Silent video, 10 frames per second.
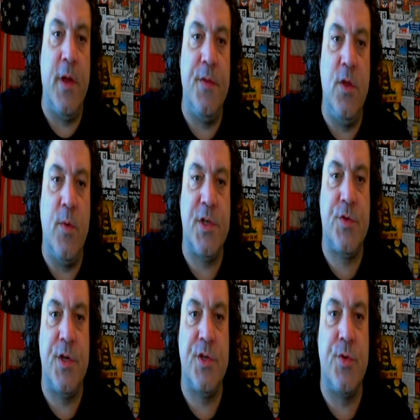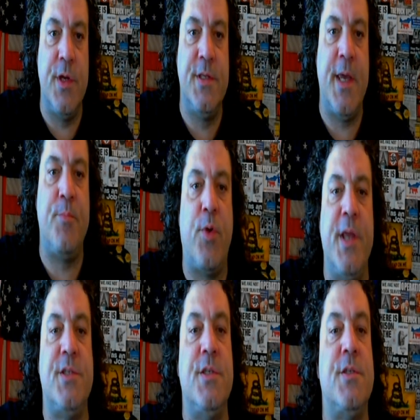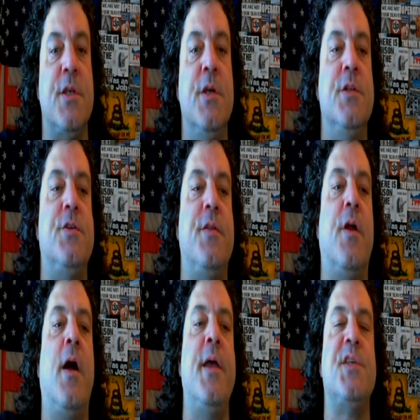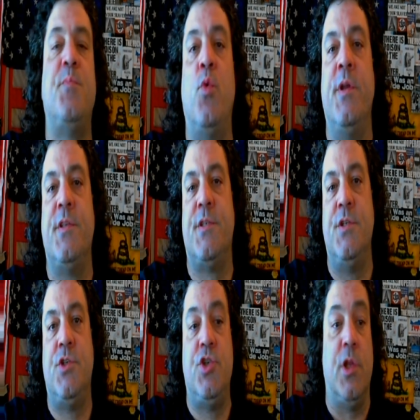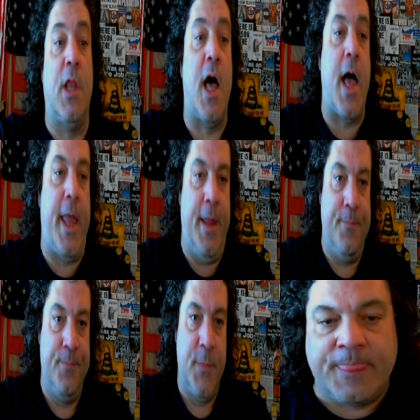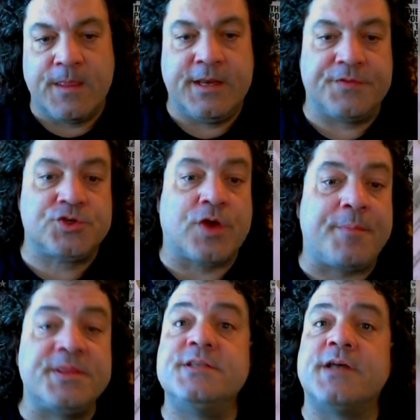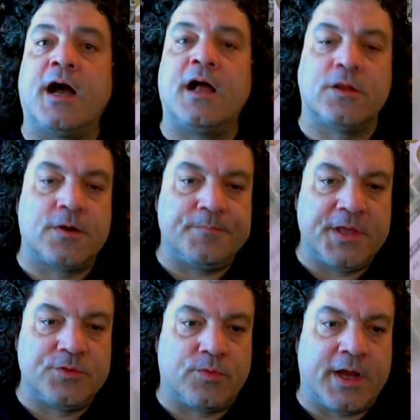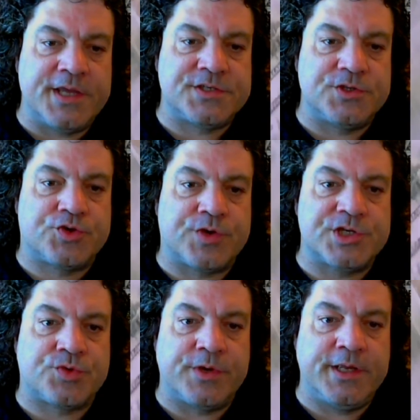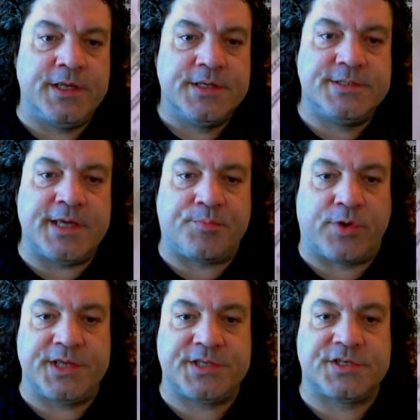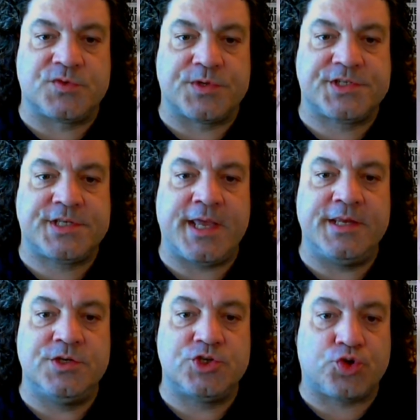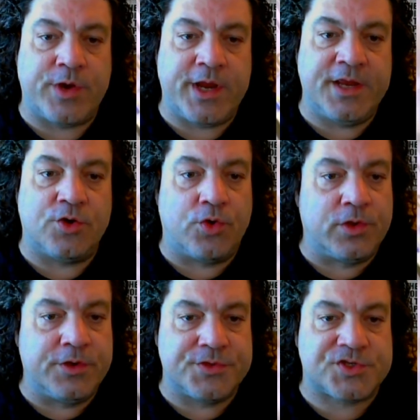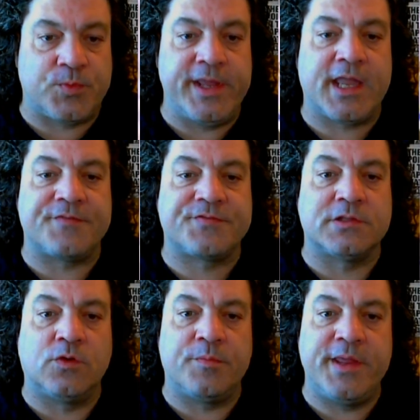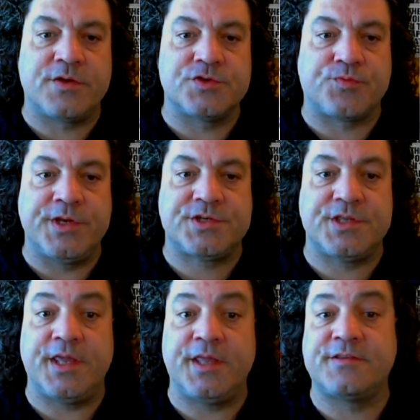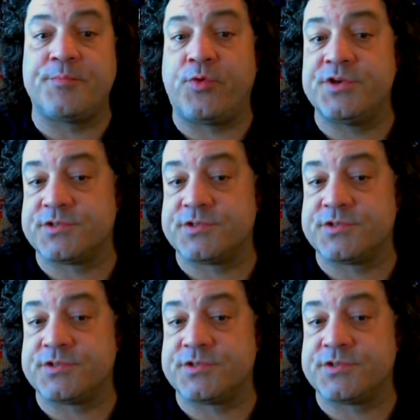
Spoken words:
and the U.S. Treasury debt prices to their highest point since July. Now, the drop in the dollar and the rise in the Treasury debt prices were set in train earlier this week after lawmakers reached a temporary